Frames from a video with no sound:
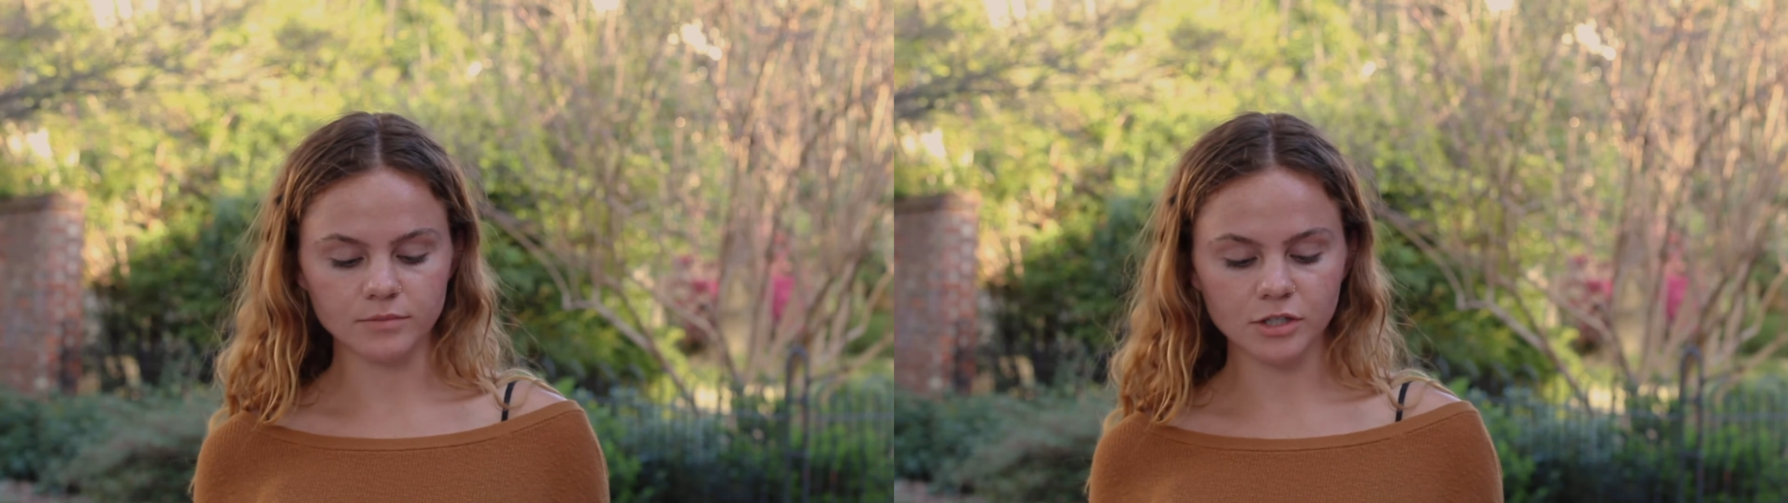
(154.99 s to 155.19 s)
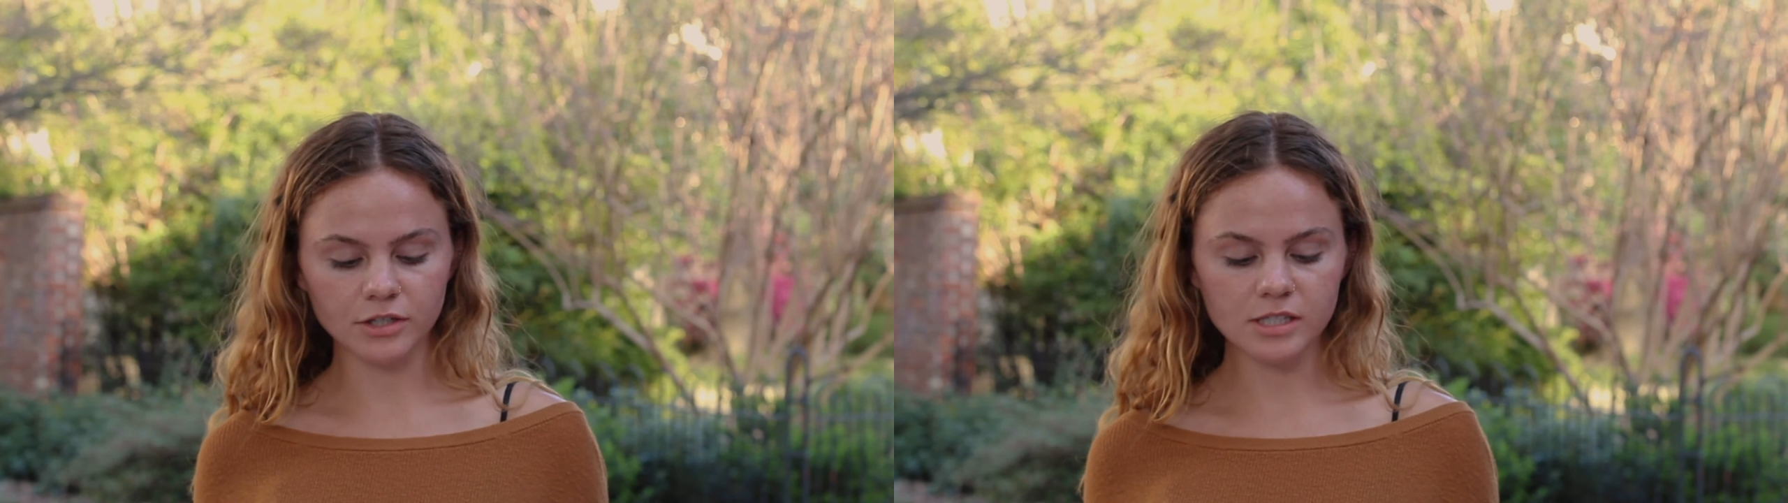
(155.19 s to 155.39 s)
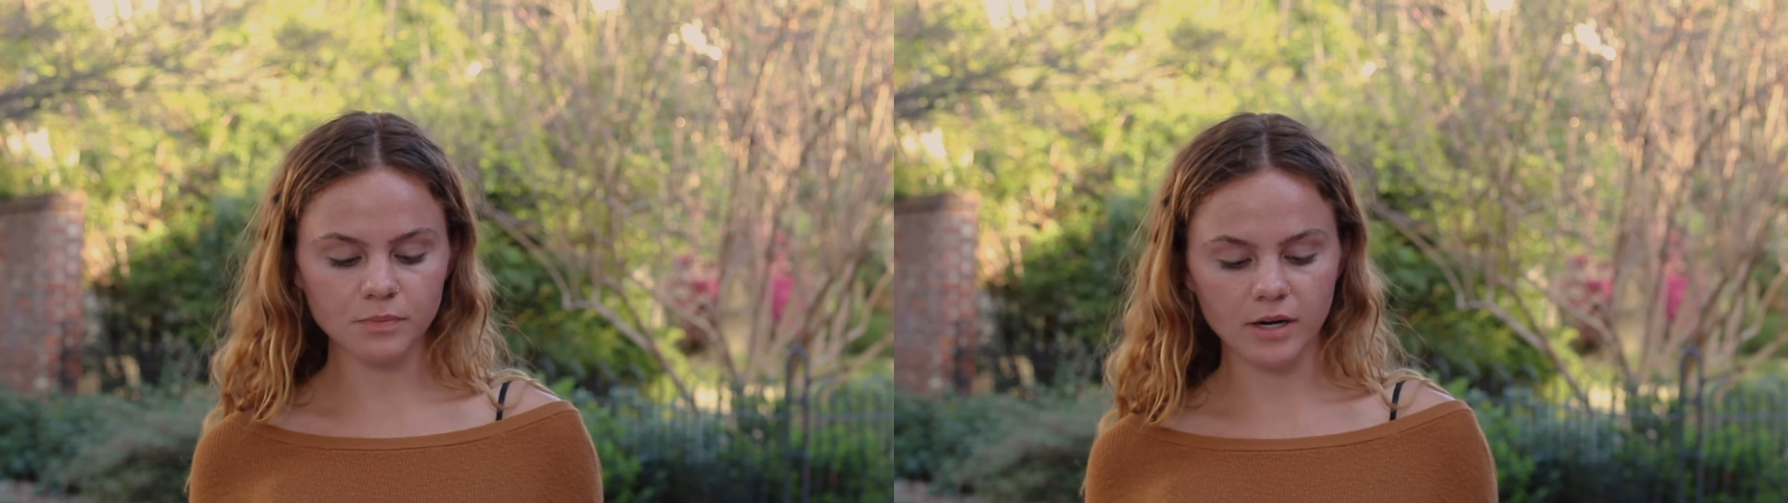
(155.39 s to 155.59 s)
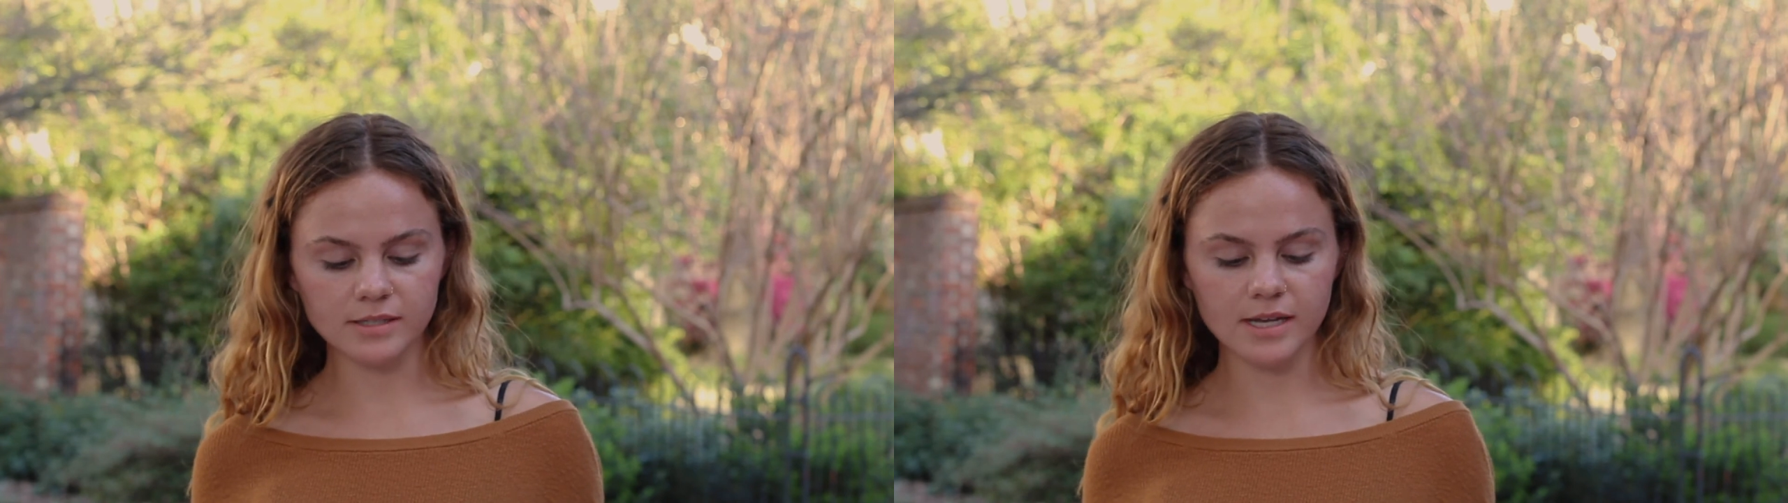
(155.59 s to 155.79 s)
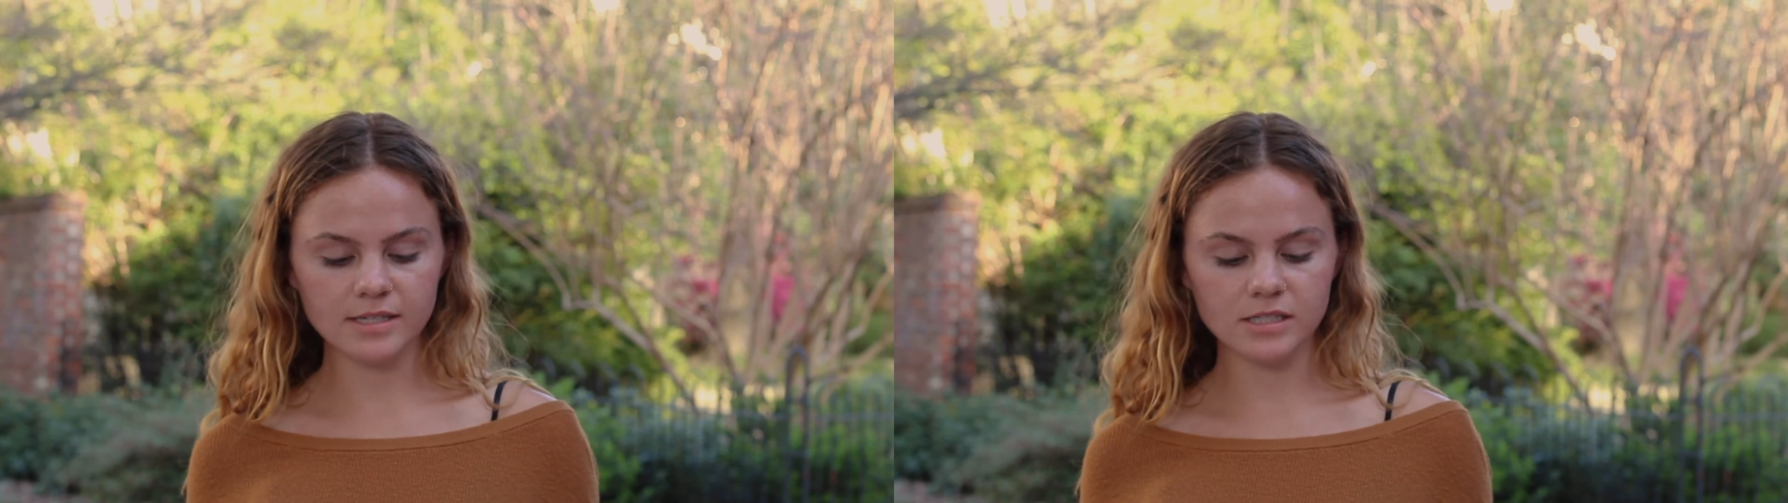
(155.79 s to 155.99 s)
During this
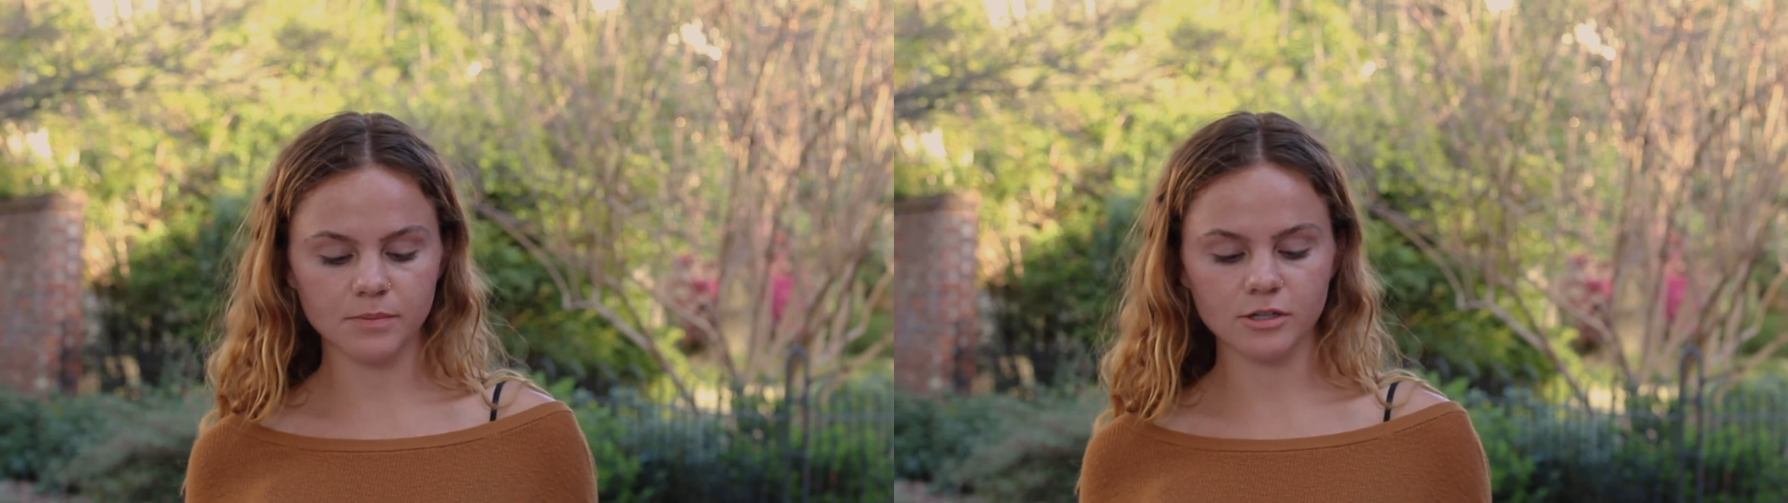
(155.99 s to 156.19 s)
process, the